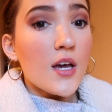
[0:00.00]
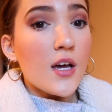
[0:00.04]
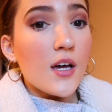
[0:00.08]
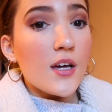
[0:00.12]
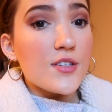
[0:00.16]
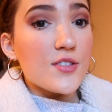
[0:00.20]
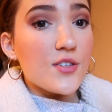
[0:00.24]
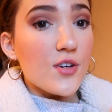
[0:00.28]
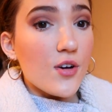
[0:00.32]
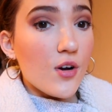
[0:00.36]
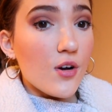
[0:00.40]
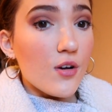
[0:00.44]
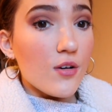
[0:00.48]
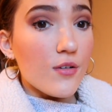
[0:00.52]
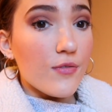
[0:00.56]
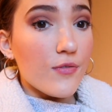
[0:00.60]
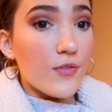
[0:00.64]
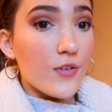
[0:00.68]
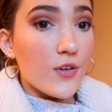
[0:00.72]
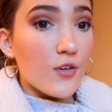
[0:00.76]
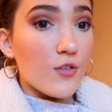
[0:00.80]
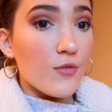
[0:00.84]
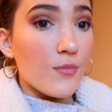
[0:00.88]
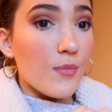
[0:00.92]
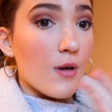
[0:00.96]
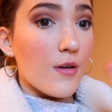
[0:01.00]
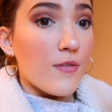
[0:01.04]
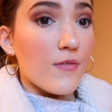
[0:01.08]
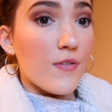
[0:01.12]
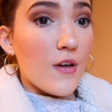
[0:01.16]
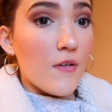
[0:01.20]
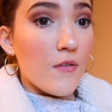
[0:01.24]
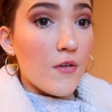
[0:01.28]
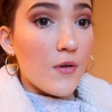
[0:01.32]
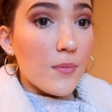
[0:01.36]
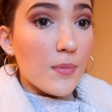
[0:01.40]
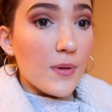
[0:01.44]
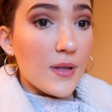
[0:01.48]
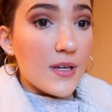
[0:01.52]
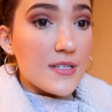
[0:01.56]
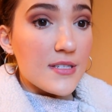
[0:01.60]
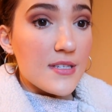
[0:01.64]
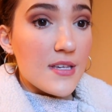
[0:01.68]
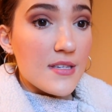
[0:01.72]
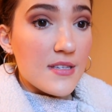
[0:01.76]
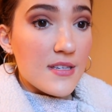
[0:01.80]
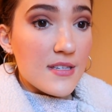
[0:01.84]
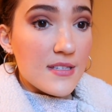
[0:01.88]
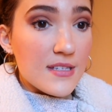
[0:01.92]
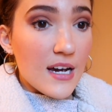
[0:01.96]
because there are a few of my favorite
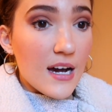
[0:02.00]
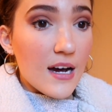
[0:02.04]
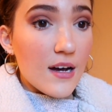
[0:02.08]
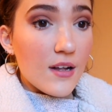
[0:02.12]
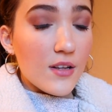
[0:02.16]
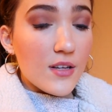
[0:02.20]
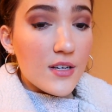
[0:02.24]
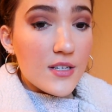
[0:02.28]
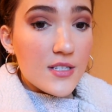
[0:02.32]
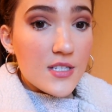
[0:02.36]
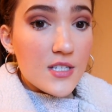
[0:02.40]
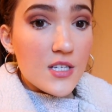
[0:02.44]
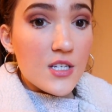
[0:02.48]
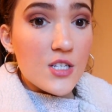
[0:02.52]
places in Dallas